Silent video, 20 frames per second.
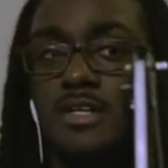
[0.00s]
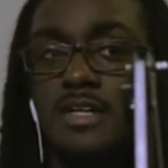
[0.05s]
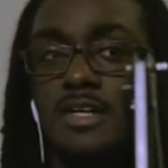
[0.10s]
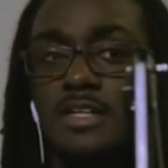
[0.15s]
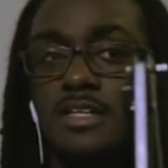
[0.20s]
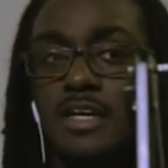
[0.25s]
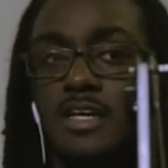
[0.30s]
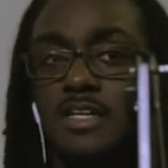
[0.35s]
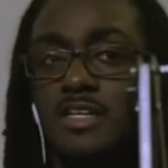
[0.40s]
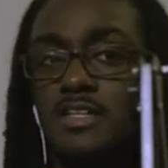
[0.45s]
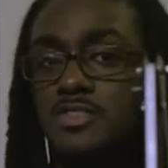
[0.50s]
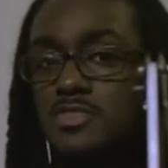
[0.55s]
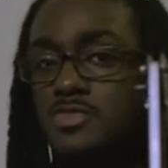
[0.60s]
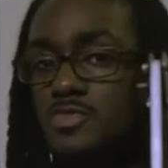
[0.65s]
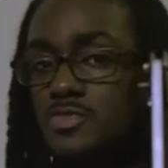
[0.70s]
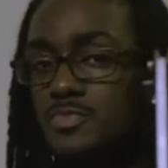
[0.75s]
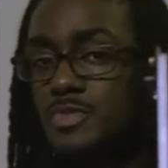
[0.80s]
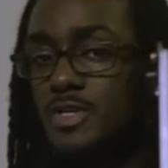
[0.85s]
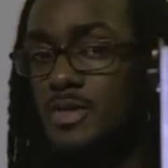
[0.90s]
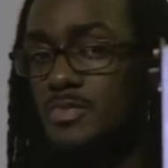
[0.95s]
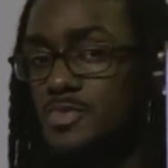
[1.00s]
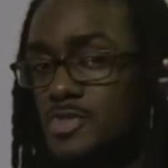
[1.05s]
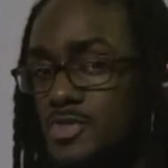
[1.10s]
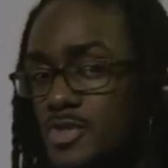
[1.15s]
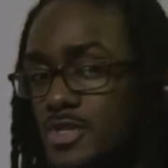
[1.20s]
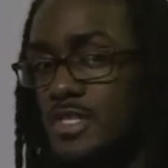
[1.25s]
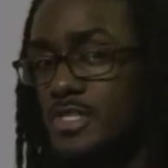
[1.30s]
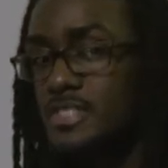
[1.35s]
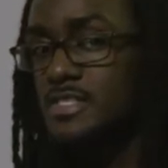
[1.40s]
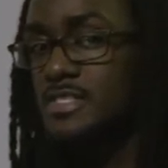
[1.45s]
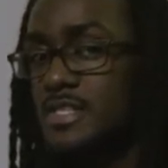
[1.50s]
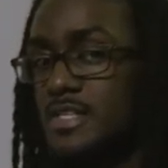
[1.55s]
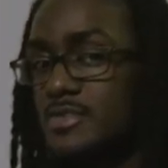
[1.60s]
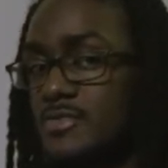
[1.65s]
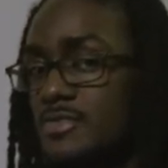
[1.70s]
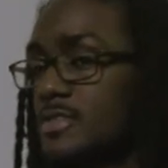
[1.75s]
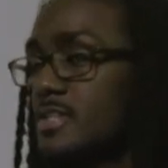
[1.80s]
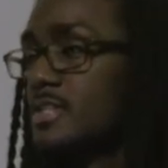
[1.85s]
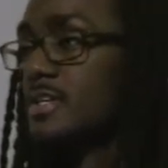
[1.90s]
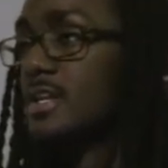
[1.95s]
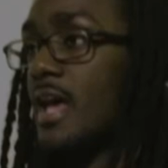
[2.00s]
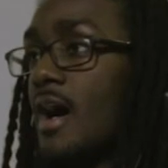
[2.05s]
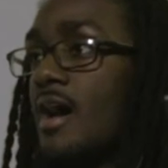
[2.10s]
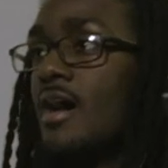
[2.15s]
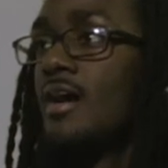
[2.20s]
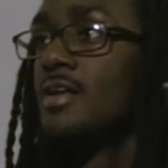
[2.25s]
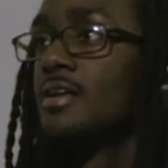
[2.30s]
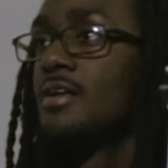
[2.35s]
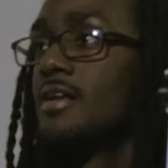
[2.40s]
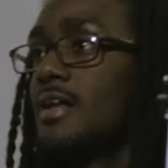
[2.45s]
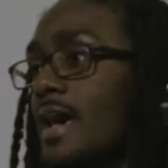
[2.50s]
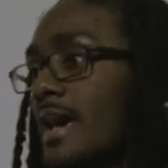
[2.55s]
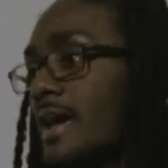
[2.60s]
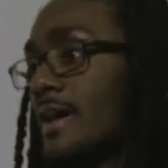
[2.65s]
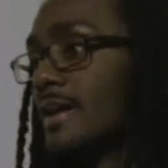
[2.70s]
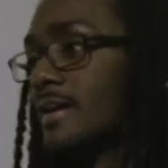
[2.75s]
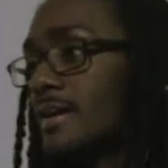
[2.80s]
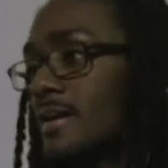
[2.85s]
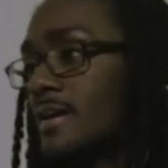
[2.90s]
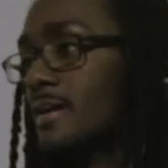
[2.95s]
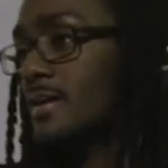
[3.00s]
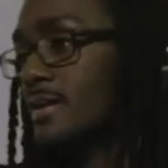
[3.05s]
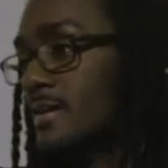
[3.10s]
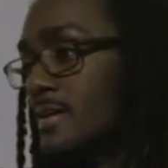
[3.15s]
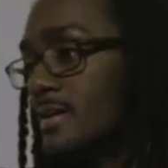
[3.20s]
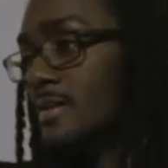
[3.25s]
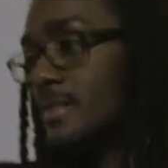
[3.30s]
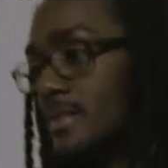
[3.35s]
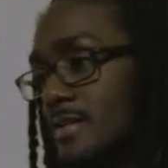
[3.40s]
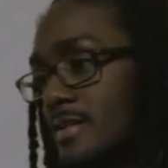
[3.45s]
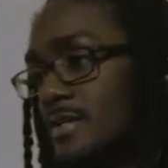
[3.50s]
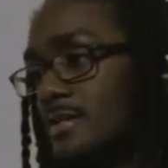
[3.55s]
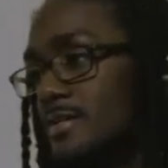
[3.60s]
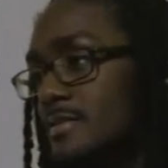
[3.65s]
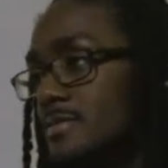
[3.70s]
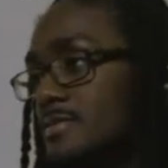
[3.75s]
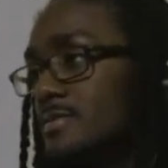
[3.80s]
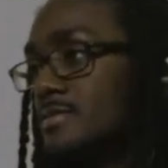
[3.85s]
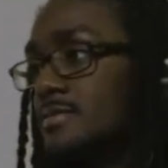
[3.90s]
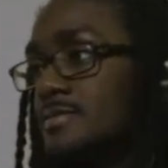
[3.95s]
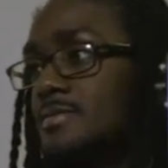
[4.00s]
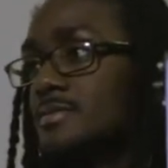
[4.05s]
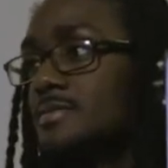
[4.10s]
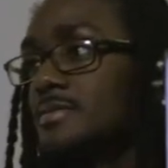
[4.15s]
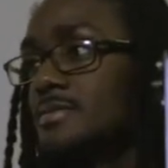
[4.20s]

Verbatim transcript: and your souped up trucks and everything, like that's all they want to